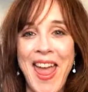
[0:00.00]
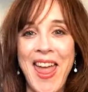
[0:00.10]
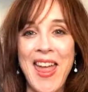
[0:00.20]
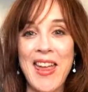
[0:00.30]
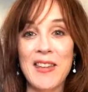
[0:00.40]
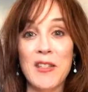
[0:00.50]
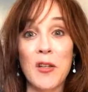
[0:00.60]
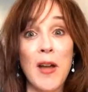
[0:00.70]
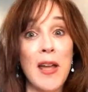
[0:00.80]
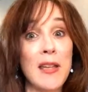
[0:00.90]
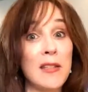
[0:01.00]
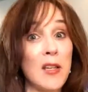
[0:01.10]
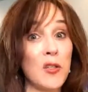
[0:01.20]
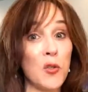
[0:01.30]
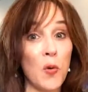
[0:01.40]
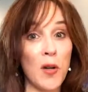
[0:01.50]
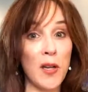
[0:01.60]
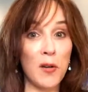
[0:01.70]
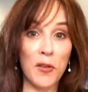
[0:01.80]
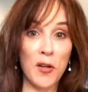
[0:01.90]
And you guys enjoy
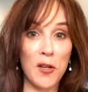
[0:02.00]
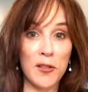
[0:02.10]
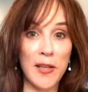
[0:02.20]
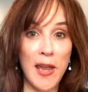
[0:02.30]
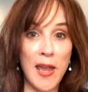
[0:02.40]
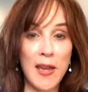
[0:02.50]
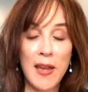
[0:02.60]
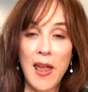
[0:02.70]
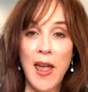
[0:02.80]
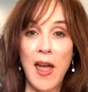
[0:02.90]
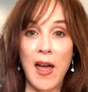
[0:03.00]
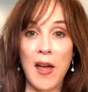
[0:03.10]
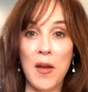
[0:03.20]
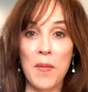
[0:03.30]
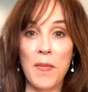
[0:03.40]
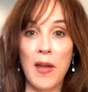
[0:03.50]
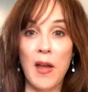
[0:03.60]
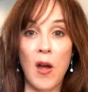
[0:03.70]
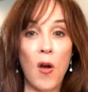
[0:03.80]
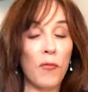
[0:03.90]
your Thursday.
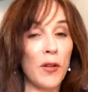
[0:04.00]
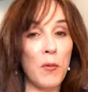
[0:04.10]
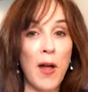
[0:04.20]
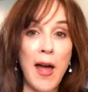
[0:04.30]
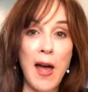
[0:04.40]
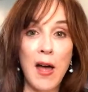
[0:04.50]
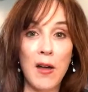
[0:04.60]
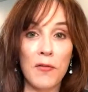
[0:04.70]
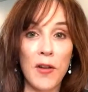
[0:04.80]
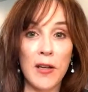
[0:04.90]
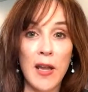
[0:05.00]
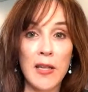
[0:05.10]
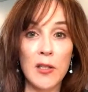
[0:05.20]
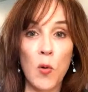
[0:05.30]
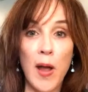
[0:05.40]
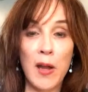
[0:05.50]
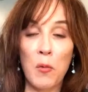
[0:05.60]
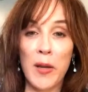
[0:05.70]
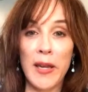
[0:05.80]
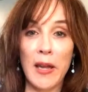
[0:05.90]
Hopefully we'll have a nice
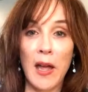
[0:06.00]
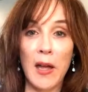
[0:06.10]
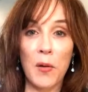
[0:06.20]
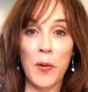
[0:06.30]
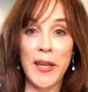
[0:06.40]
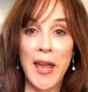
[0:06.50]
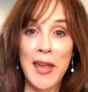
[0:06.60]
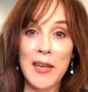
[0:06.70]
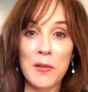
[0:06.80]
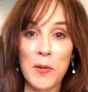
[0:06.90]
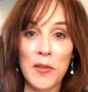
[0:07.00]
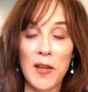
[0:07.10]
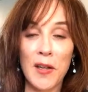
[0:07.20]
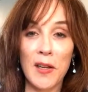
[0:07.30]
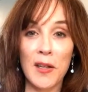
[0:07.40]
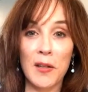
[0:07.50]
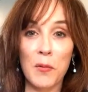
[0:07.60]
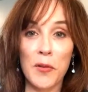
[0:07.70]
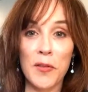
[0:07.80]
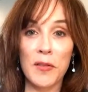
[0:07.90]
quiet weekend with
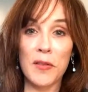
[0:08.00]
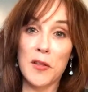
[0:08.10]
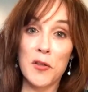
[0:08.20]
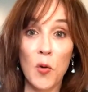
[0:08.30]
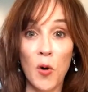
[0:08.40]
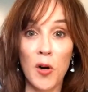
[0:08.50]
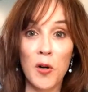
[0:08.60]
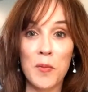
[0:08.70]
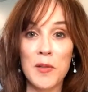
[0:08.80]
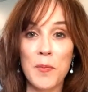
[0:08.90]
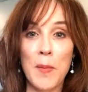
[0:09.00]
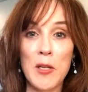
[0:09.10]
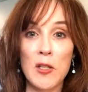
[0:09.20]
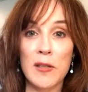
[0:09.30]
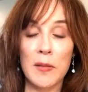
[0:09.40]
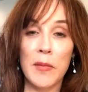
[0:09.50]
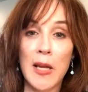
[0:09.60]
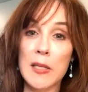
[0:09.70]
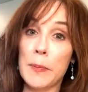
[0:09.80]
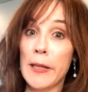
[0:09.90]
the storms, maybe just some
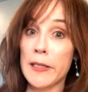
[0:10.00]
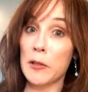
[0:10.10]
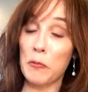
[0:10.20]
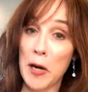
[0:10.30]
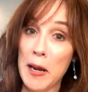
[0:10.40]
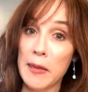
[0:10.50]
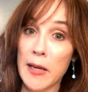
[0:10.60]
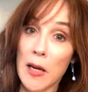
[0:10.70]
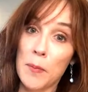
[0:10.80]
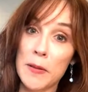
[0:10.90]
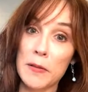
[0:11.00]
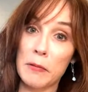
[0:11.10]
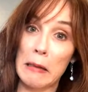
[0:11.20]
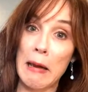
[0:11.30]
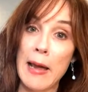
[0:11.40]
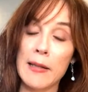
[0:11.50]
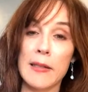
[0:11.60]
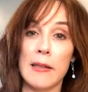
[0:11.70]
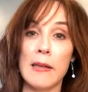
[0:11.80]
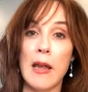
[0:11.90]
nice pleasant rain that help us
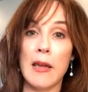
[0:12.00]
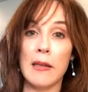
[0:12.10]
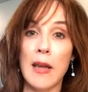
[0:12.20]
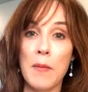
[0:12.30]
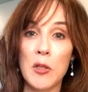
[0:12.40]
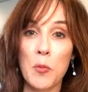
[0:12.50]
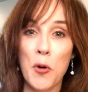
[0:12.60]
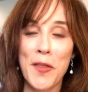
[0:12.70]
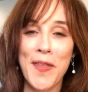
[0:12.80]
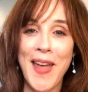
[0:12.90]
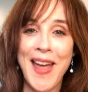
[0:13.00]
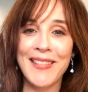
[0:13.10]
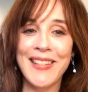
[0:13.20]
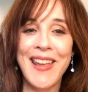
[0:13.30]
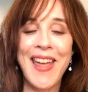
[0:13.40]
relax, and not much more than that.